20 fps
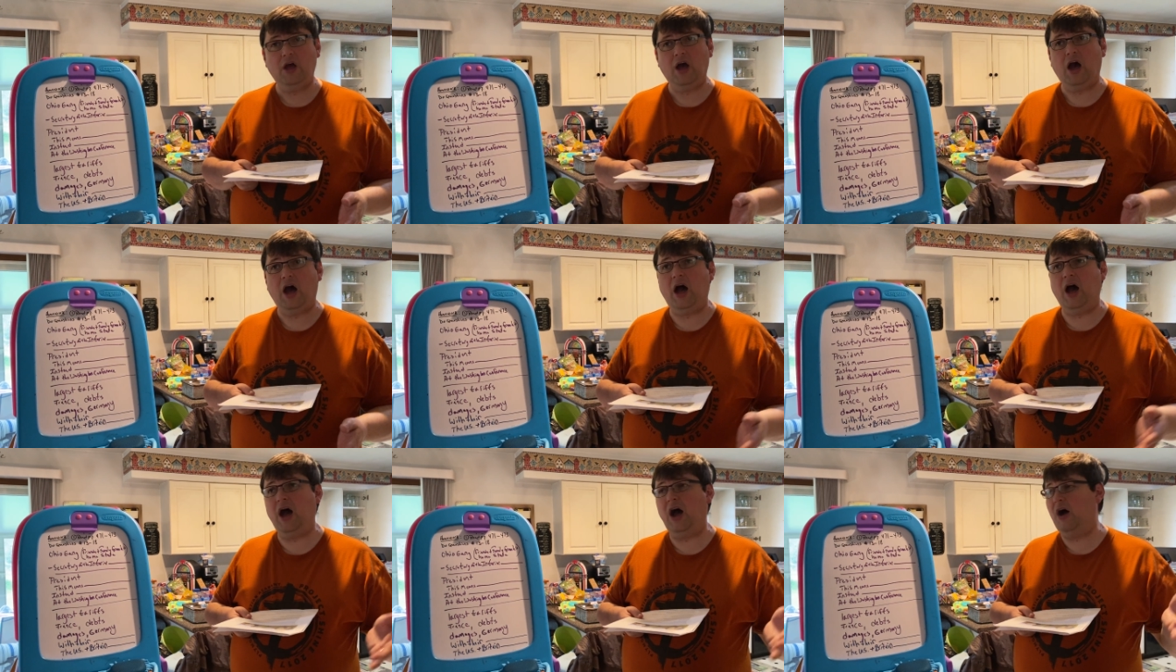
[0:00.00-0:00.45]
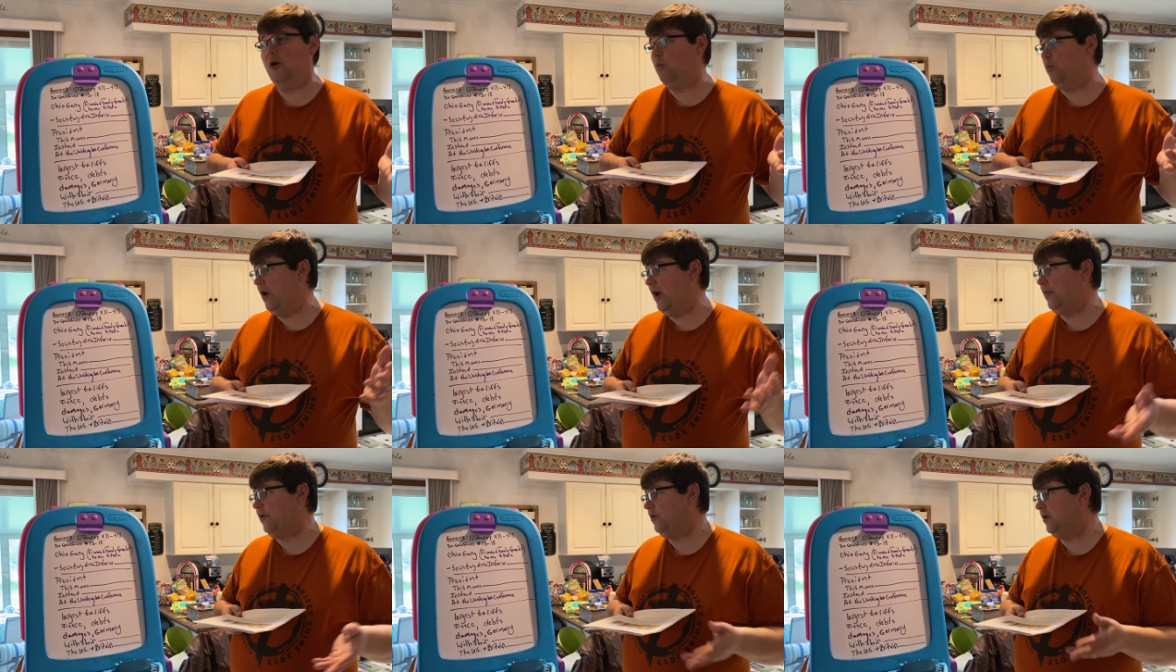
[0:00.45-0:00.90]

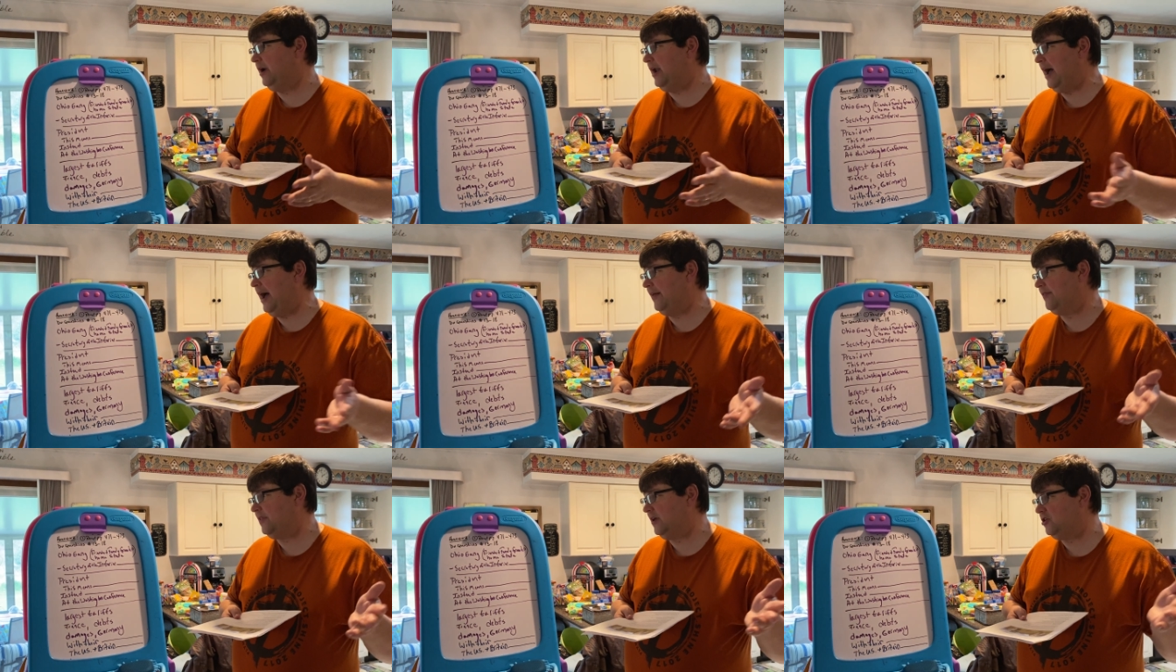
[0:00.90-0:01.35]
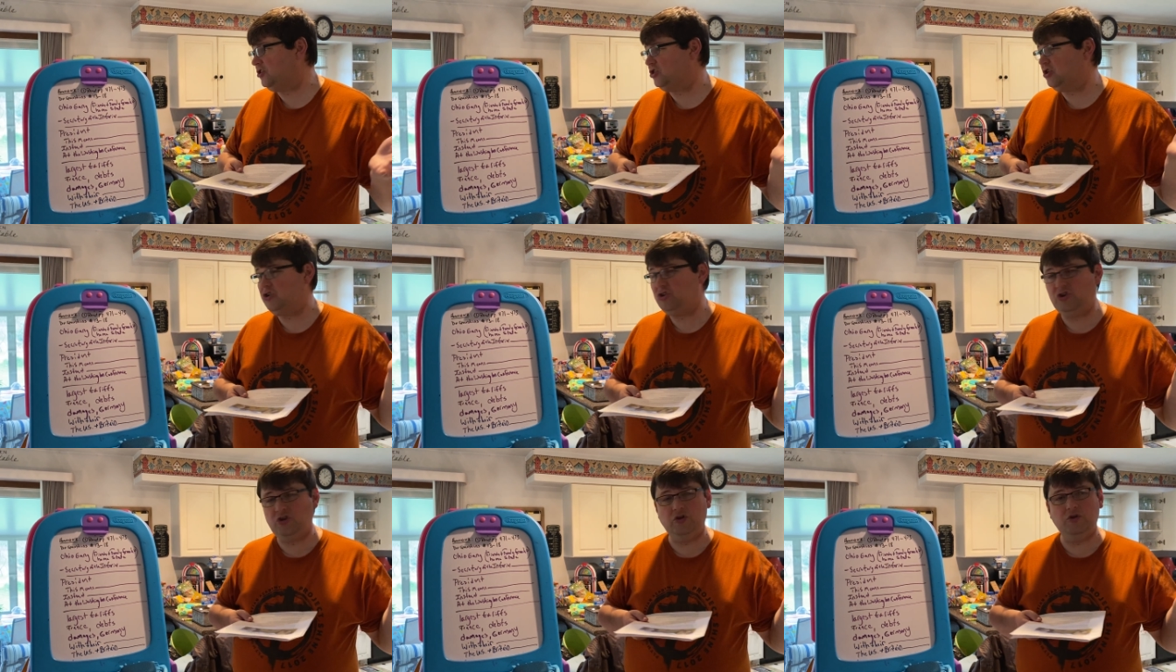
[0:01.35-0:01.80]
whether or not they
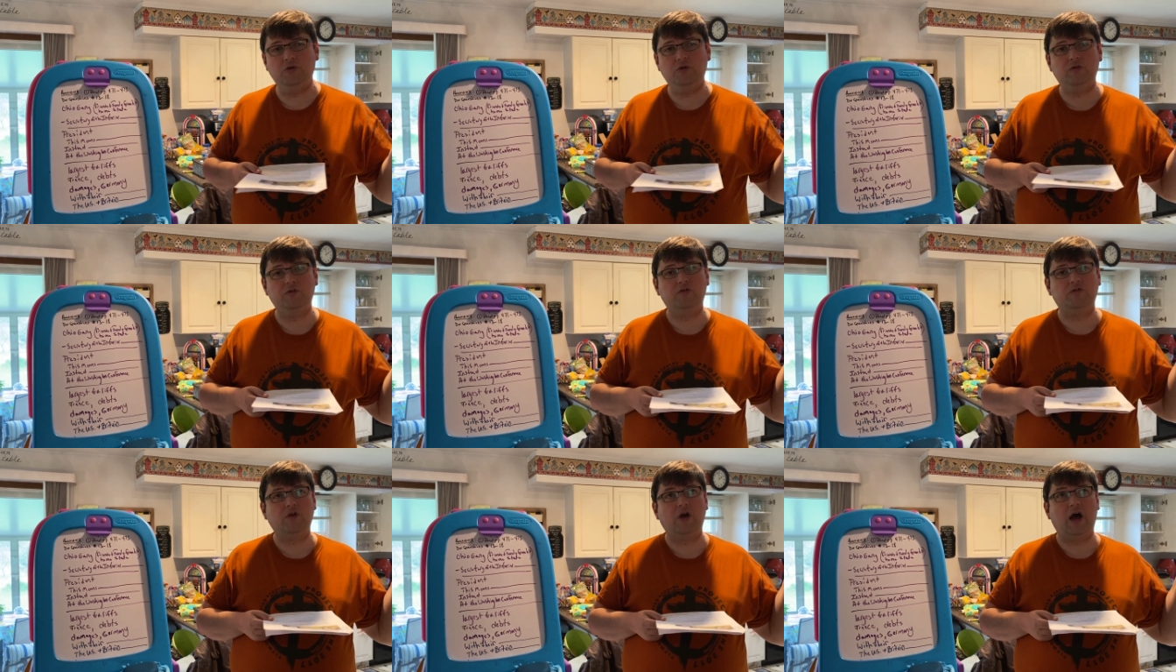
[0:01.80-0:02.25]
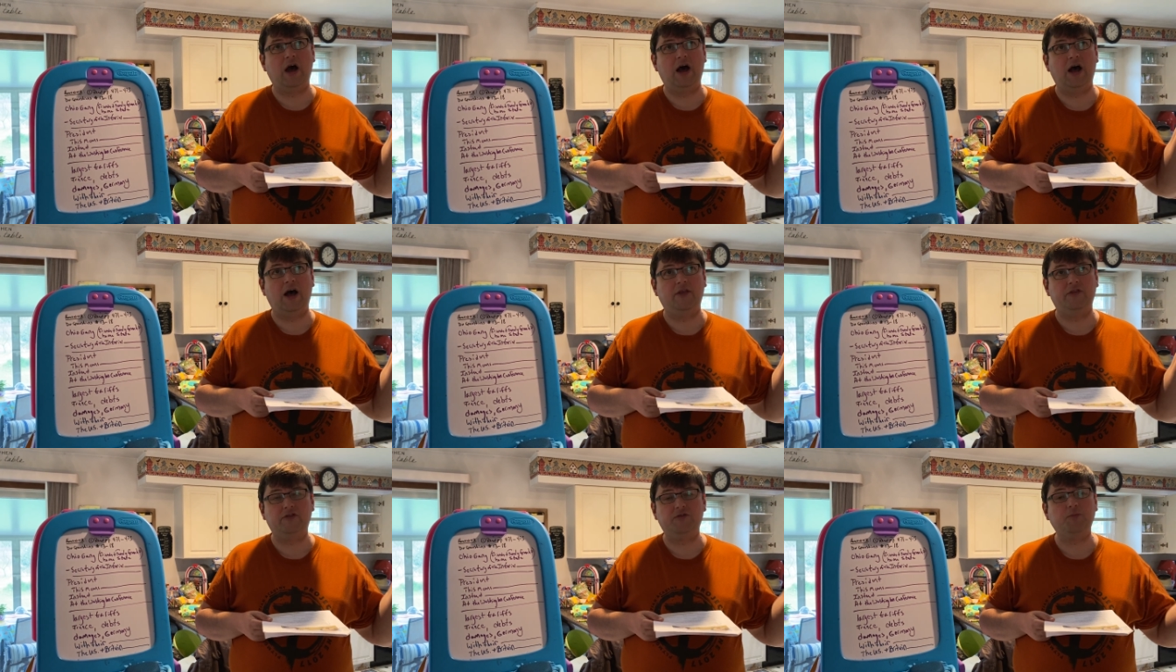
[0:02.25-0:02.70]
should use
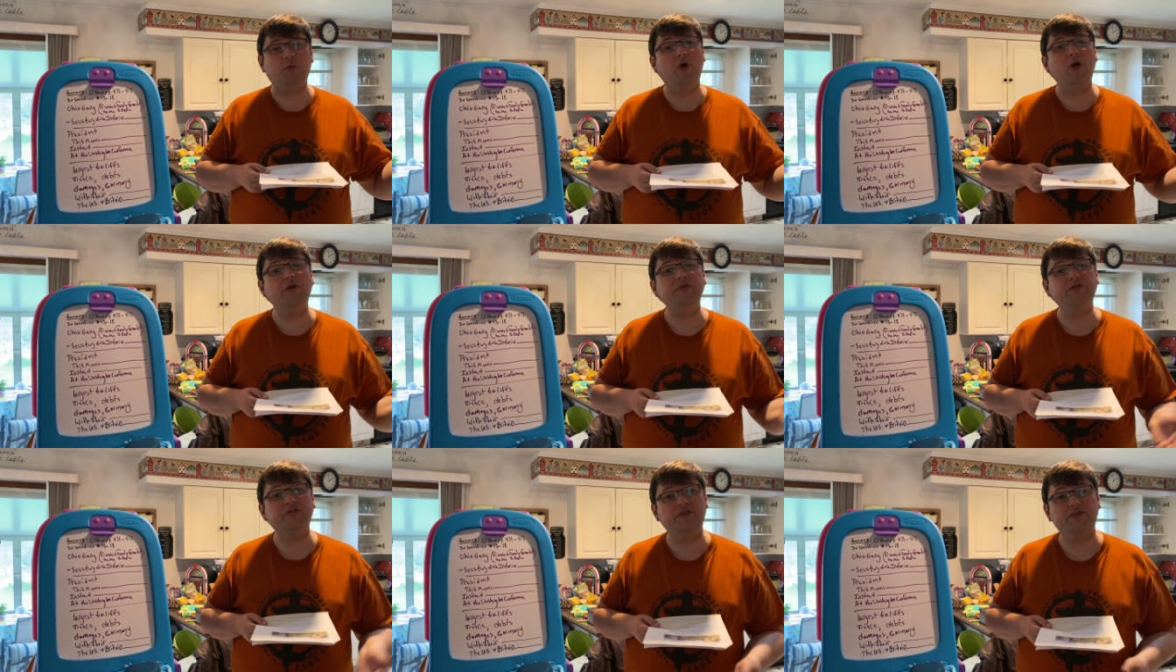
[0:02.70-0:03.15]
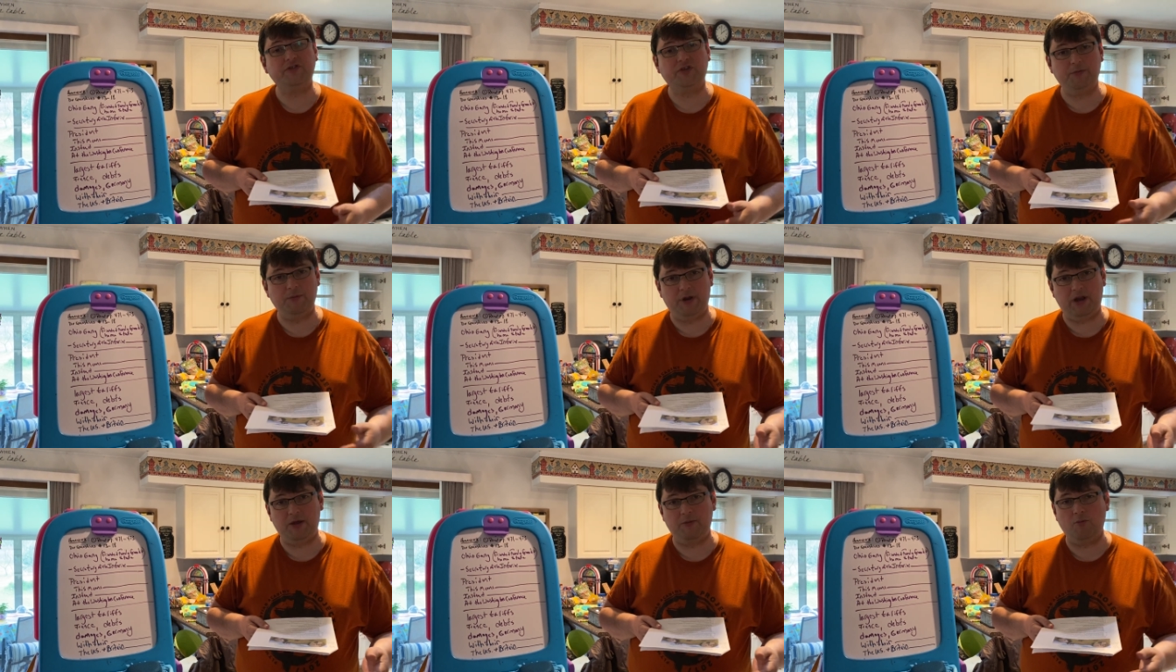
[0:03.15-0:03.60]
the spoil
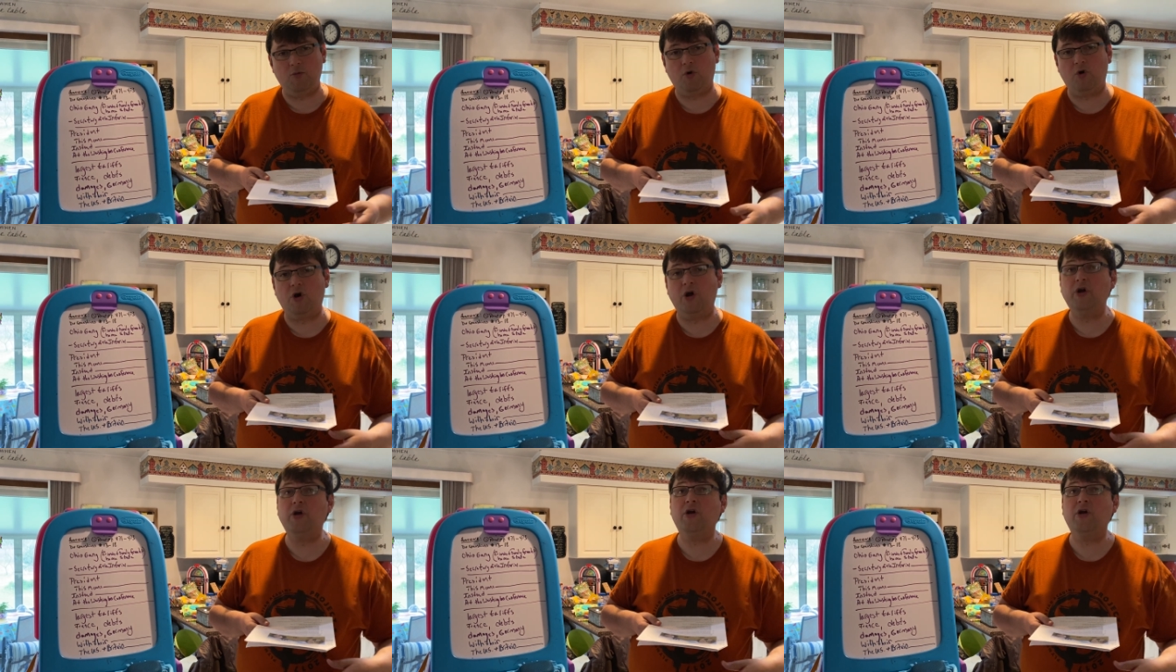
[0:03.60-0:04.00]
system anymore,